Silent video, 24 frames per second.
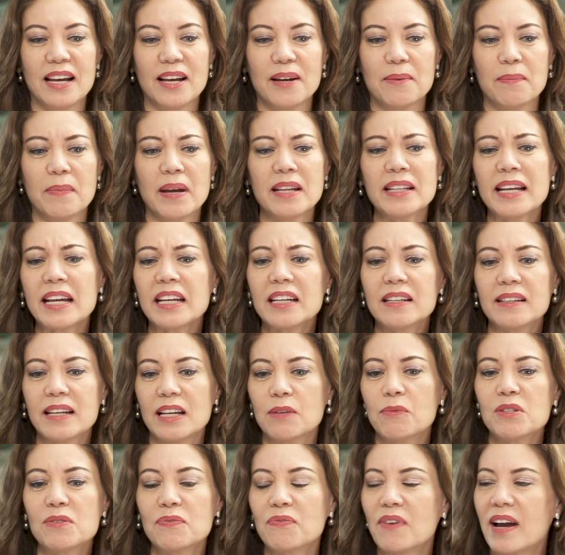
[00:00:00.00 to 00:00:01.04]
And
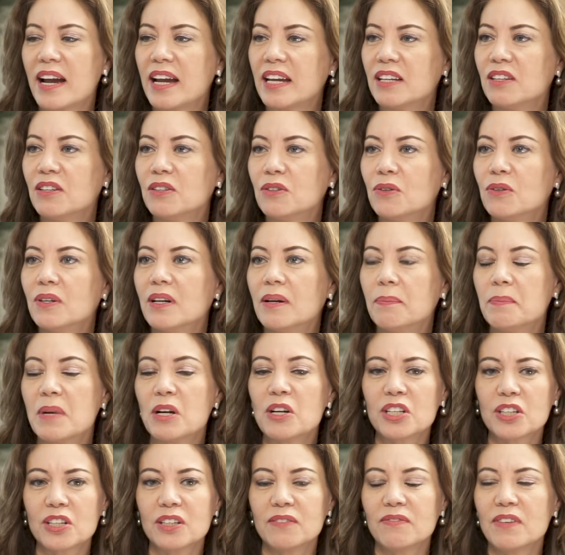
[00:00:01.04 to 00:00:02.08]
it was fine, you know,
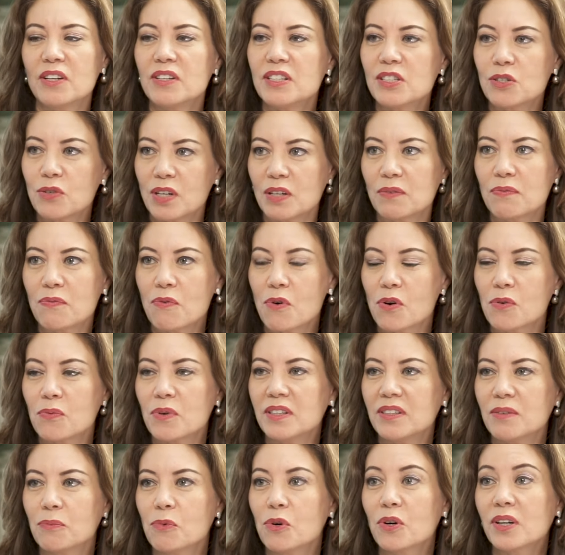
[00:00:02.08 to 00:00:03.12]
American, very
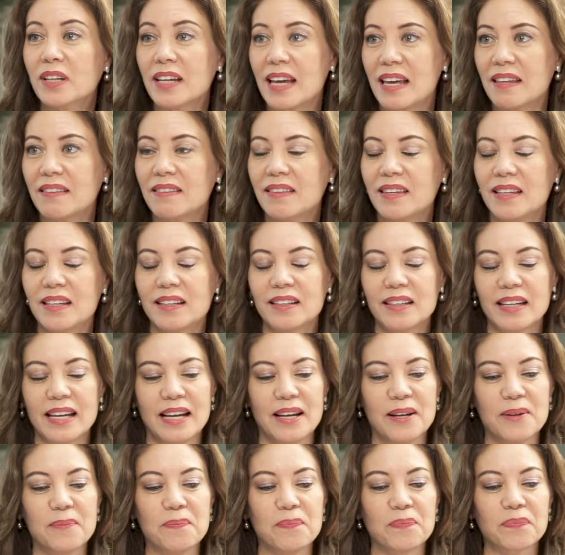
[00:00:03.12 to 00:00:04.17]
straightforward work ethic.
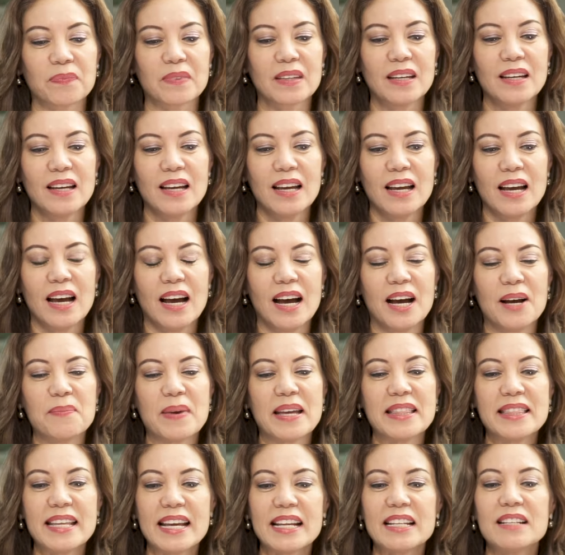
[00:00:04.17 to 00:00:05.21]
And
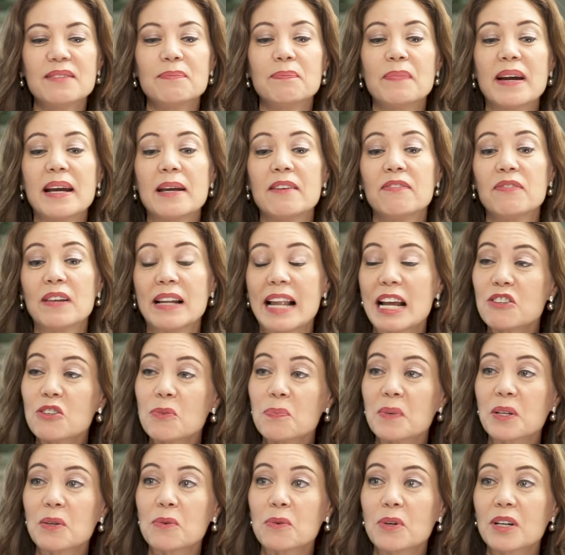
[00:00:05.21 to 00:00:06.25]
then my
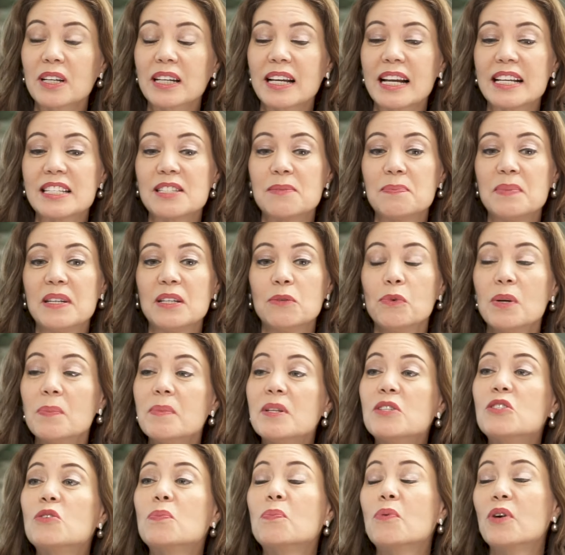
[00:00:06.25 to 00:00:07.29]
philanthropic work has been
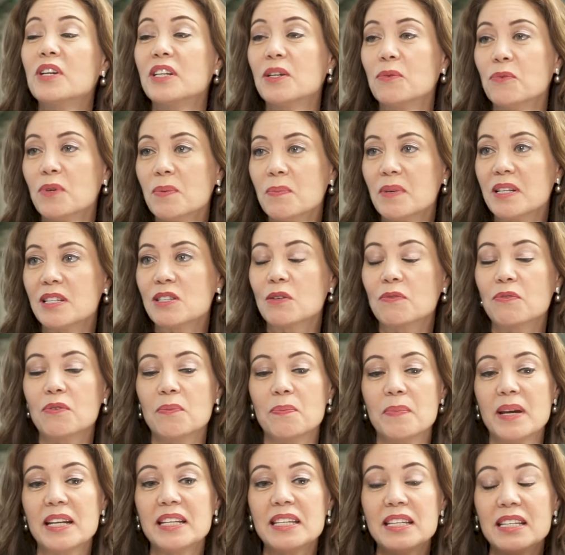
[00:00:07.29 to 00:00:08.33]
women supporting women. So
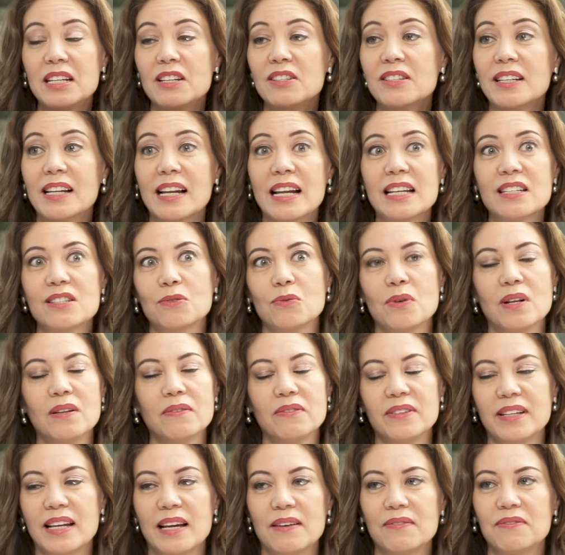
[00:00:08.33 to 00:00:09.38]
for many years, the last
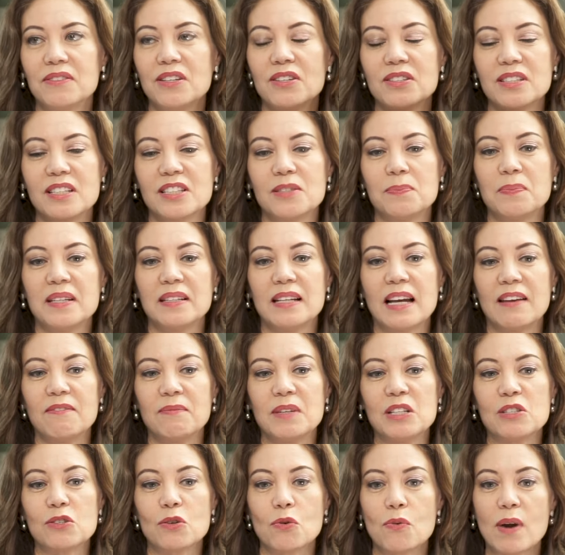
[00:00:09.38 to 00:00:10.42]
12 and a half years,
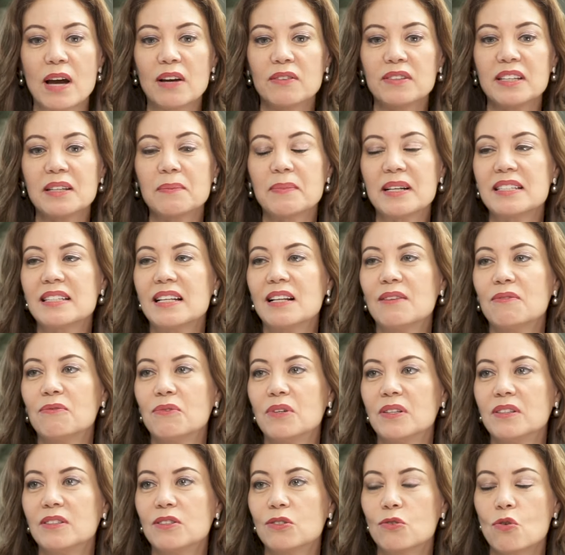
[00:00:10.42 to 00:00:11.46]
I've been surrounding myself
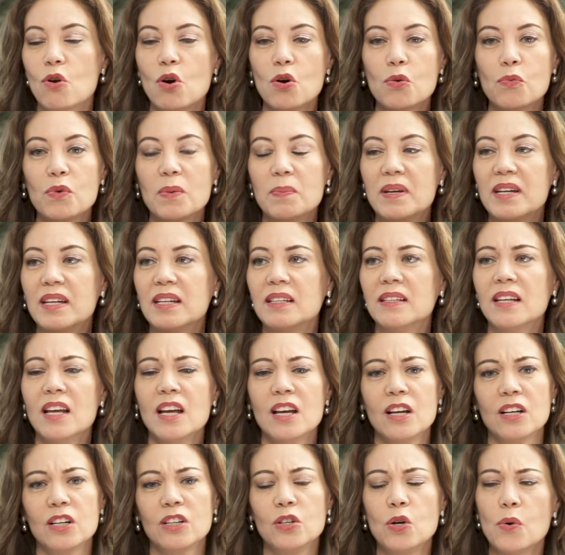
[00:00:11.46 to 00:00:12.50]
with strong
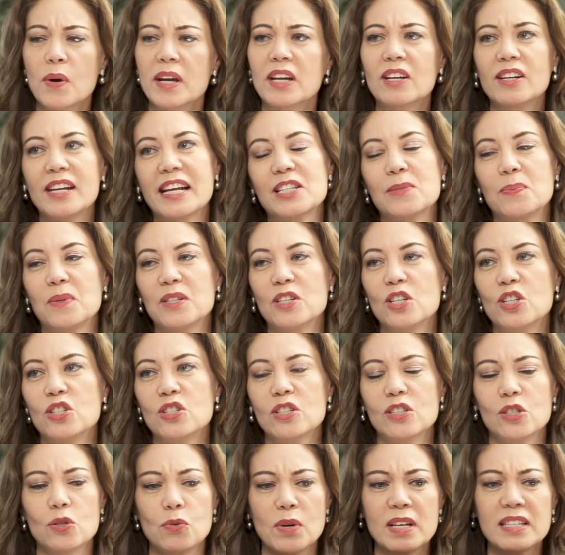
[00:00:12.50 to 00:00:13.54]
women, going on
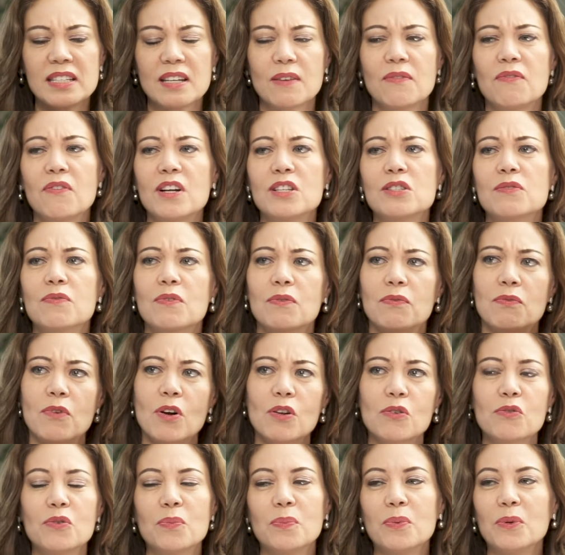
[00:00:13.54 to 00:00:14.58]
expeditions, raising funds for
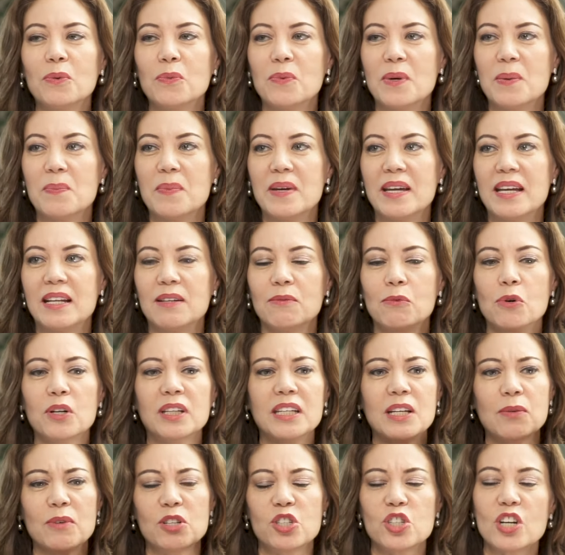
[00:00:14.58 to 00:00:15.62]
vulnerable women,
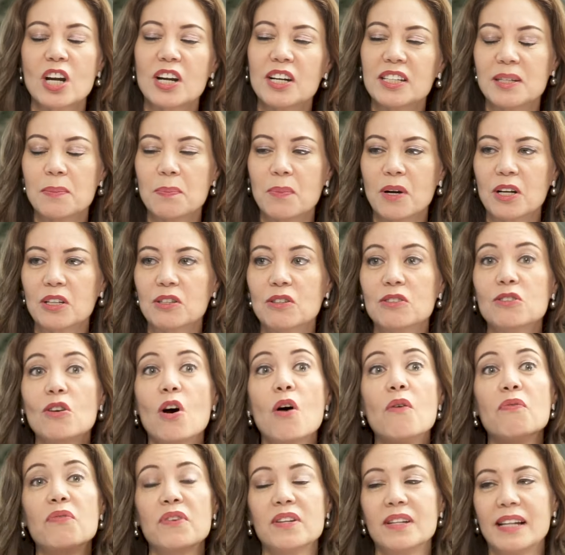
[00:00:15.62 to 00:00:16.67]
working with charity partners,
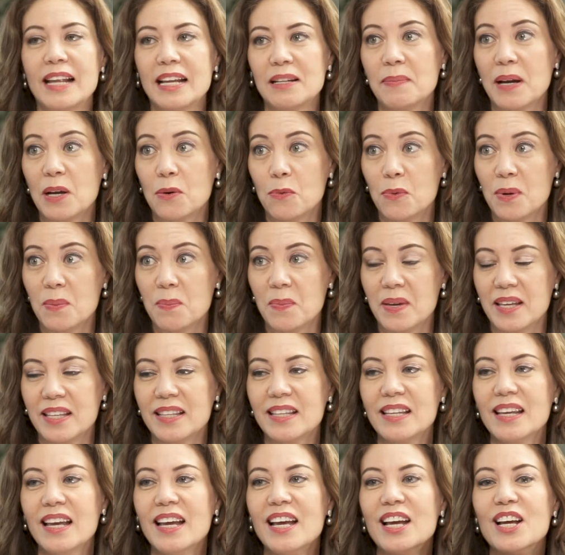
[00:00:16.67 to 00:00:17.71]
often led by
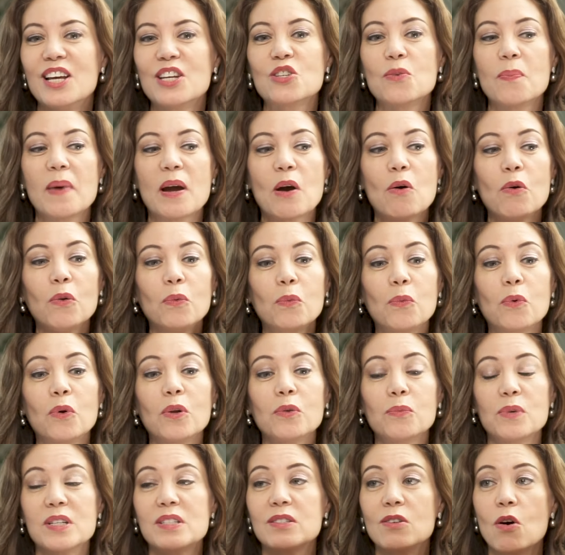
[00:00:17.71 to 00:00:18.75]
women. So my whole
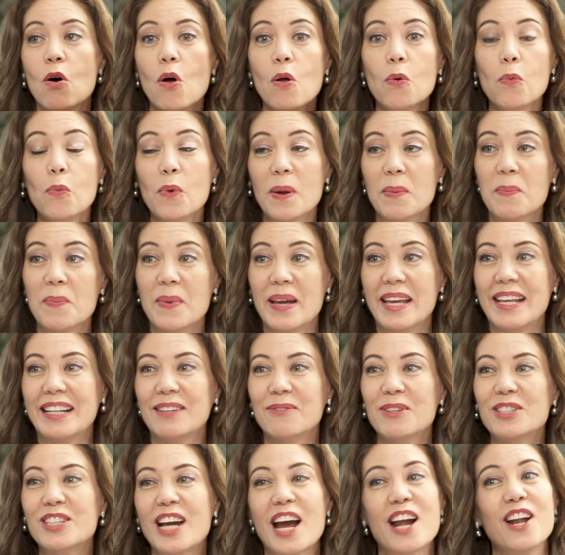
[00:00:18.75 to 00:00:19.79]
world was all
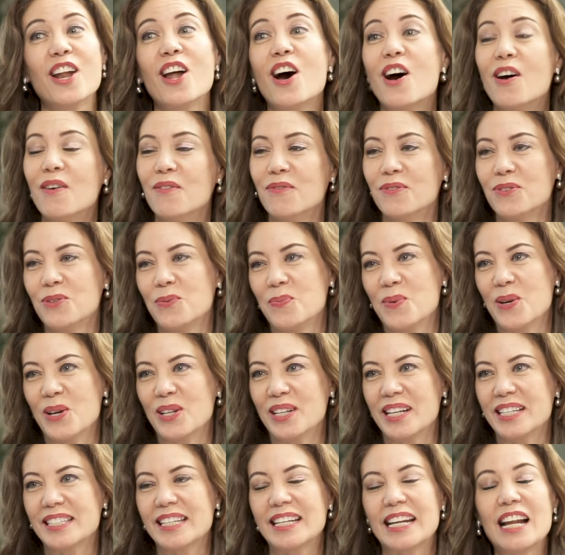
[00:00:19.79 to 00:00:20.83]
women, which I love, to be
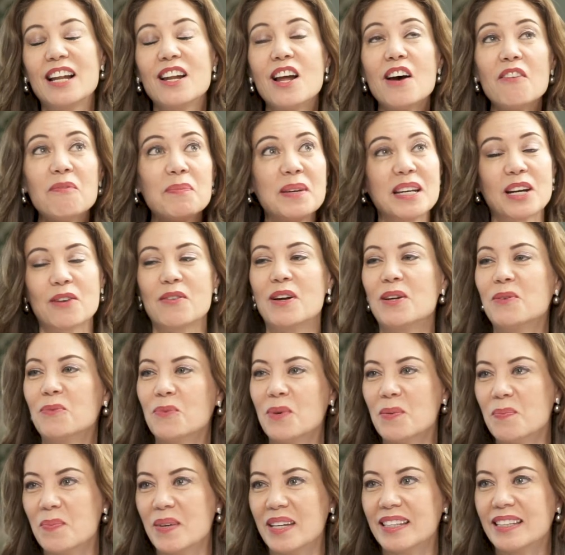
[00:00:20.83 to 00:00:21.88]
honest. And I love being around
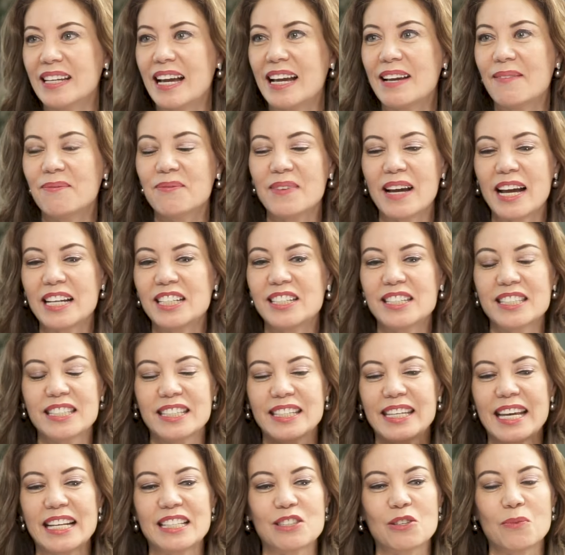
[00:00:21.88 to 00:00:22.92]
women. I
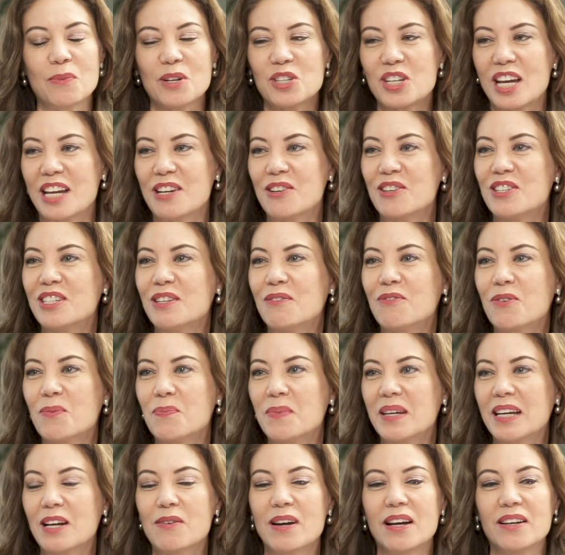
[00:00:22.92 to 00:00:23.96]
just get so much energy
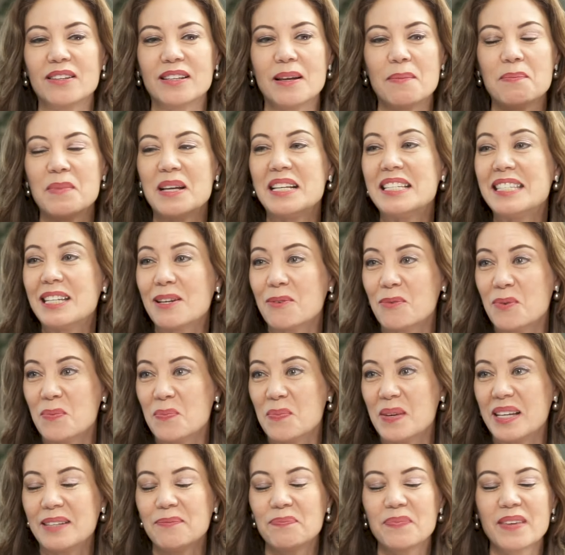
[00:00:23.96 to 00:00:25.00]
from being around amazing
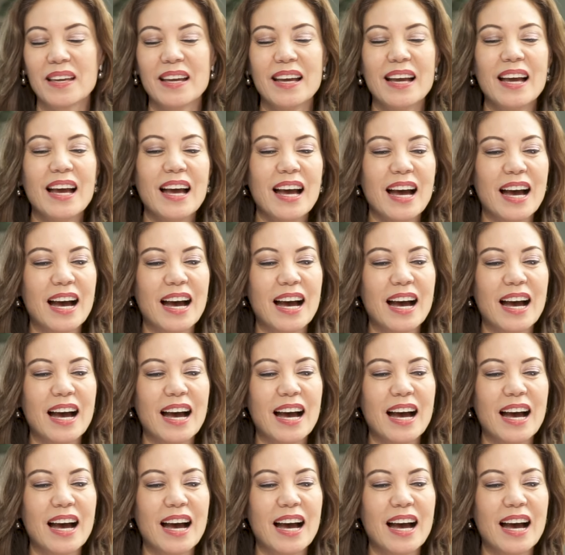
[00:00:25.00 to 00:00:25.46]
women.